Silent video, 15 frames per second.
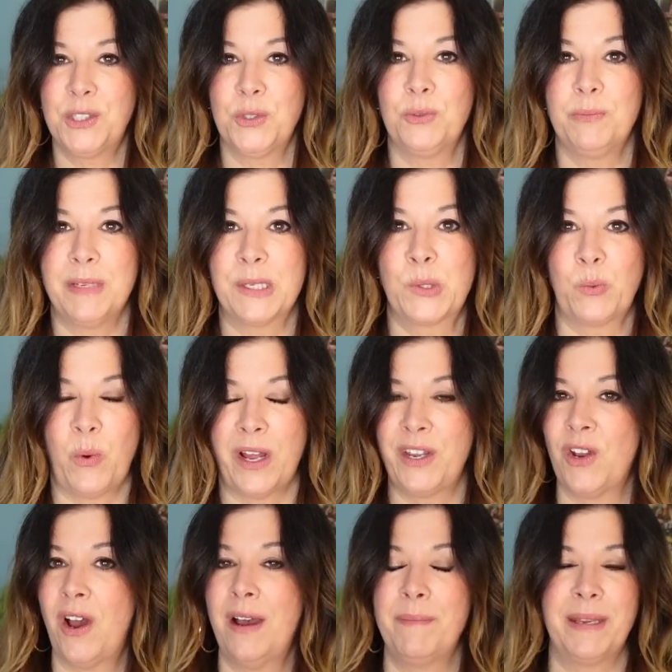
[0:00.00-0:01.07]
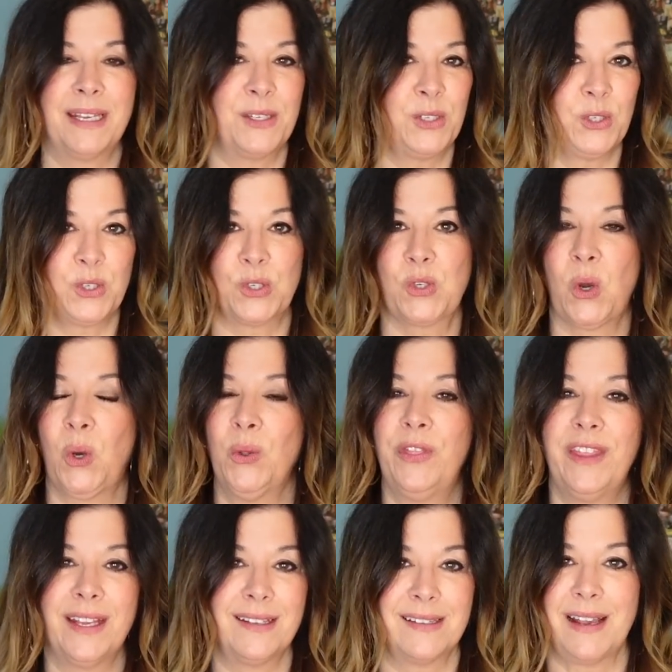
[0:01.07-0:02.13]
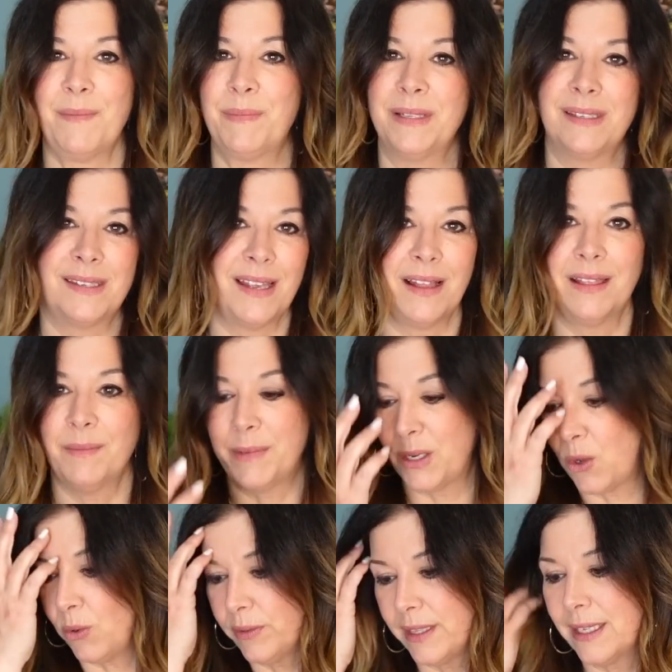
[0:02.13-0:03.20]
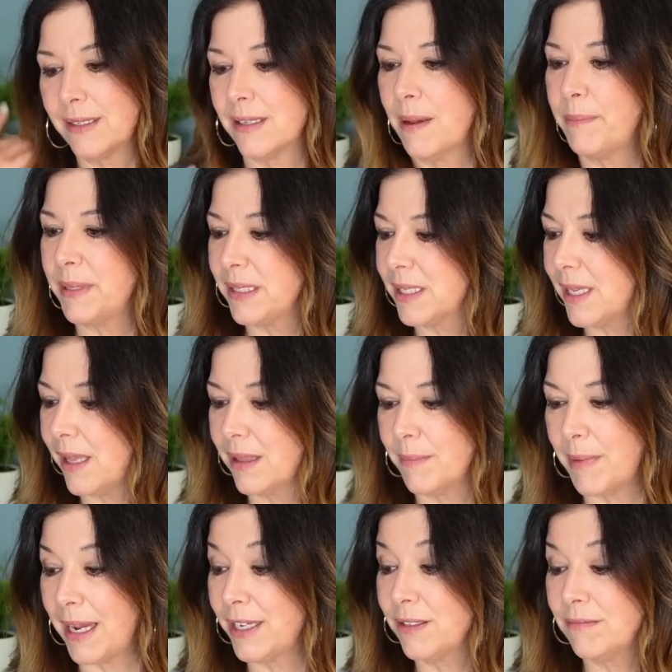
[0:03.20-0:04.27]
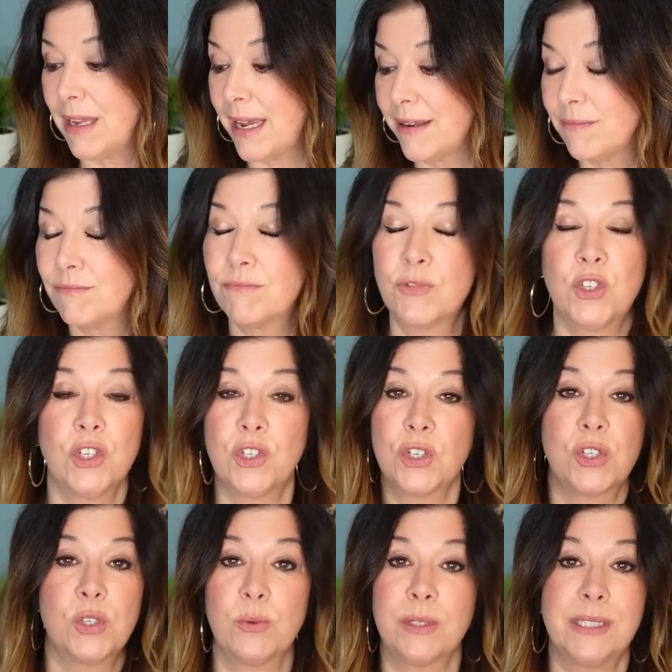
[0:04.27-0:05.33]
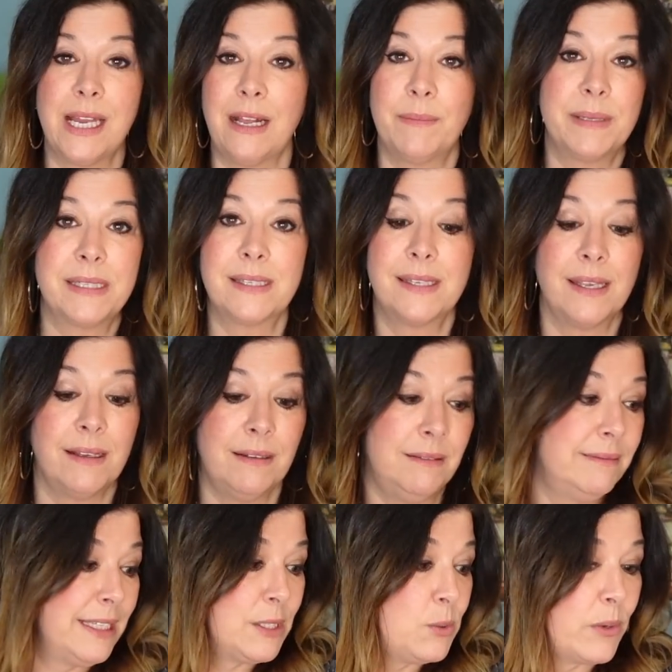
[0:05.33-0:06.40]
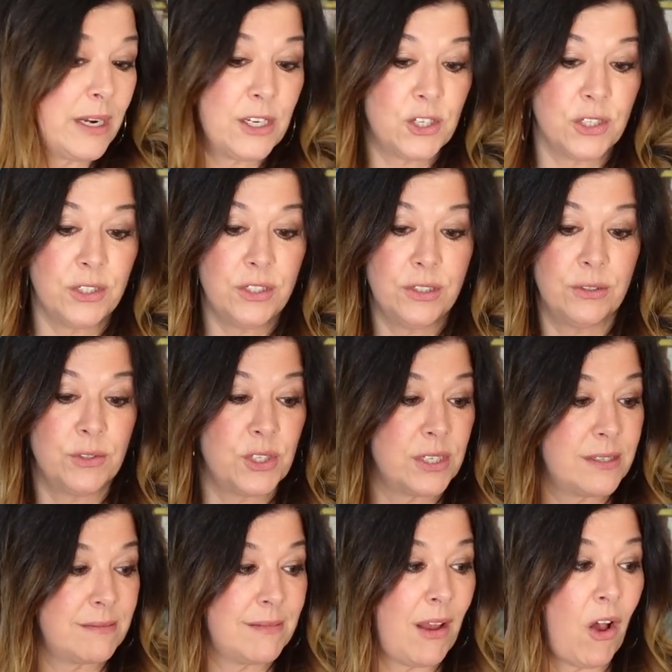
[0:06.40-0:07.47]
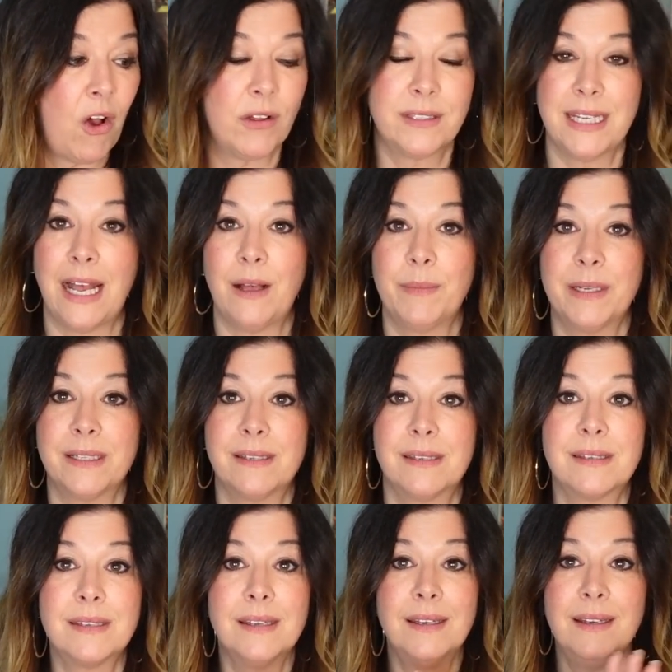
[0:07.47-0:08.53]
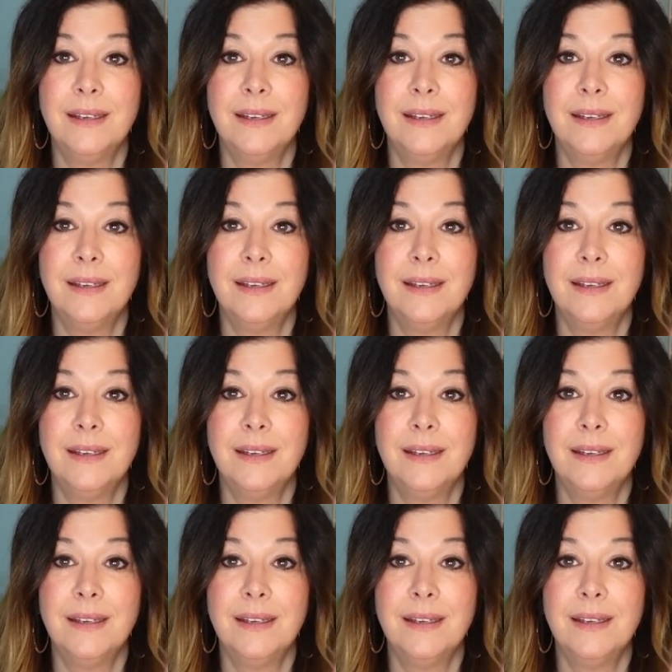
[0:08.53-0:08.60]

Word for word: do miss whatnot because you just hold things up and sell them and hold things up and sell them. I, I should just do a Talbot sale. That's what I should do. Just all Talbots,